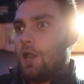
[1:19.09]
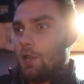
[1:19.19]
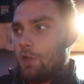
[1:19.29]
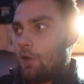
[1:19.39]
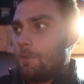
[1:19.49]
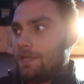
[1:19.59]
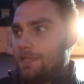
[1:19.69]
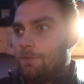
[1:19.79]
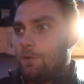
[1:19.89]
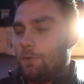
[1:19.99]
A lot of
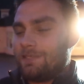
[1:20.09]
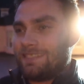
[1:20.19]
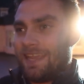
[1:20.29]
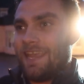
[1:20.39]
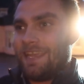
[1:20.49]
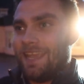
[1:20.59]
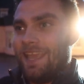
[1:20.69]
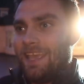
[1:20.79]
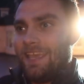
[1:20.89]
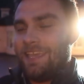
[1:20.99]
people are saying
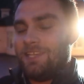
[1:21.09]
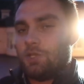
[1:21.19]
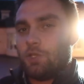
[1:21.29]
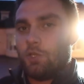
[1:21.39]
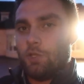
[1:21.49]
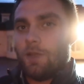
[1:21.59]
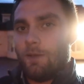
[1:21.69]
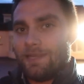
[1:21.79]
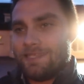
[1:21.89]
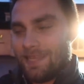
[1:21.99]
it is a good
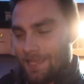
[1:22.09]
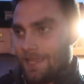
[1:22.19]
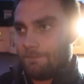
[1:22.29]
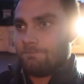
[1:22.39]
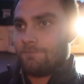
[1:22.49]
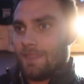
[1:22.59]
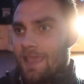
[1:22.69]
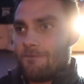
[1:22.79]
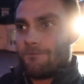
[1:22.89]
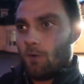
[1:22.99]
idea.
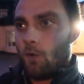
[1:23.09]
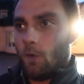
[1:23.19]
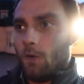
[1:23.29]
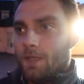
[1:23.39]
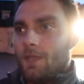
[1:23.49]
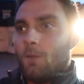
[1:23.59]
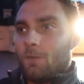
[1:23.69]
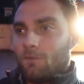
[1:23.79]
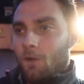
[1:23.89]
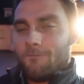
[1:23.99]
Therefore,
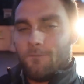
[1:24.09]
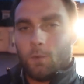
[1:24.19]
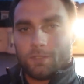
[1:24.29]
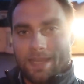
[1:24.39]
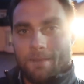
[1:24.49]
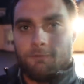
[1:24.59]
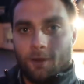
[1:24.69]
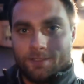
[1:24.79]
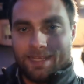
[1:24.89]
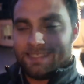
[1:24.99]
we've got a four-step
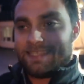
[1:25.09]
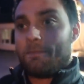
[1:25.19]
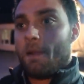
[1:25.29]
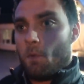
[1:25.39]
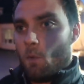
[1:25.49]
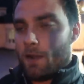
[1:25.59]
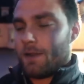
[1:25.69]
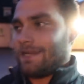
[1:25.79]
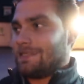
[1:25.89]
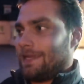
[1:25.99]
process. Step number
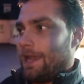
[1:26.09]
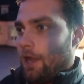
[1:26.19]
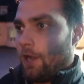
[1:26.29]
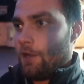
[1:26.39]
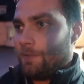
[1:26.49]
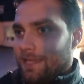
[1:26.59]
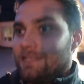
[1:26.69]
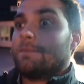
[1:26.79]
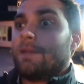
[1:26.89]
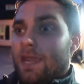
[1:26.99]
one, I need home and
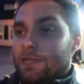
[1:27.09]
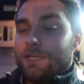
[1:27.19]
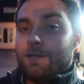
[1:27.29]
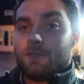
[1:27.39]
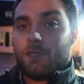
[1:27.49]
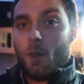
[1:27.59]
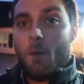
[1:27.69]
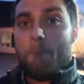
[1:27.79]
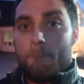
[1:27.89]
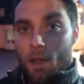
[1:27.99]
get some cash out to
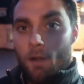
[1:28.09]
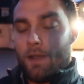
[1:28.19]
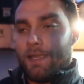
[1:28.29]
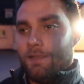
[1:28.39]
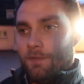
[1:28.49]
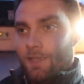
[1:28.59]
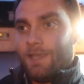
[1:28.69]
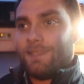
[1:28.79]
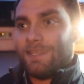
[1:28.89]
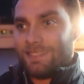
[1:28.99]
go and buy
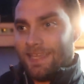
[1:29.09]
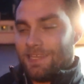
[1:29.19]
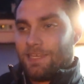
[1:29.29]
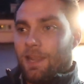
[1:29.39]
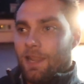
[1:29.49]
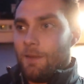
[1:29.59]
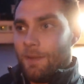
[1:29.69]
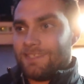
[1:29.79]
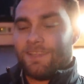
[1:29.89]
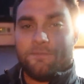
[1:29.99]
the said
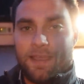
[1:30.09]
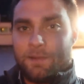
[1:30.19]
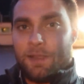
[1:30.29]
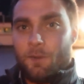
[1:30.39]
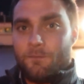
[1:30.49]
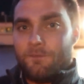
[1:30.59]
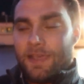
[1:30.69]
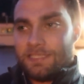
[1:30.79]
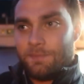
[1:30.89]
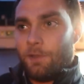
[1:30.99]
club as I found it on
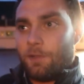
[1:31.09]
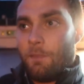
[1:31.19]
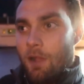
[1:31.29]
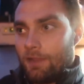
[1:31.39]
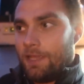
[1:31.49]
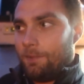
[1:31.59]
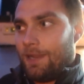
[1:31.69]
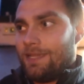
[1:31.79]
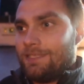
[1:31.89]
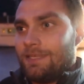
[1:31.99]
Facebook
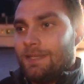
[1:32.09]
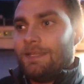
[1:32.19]
Marketplace.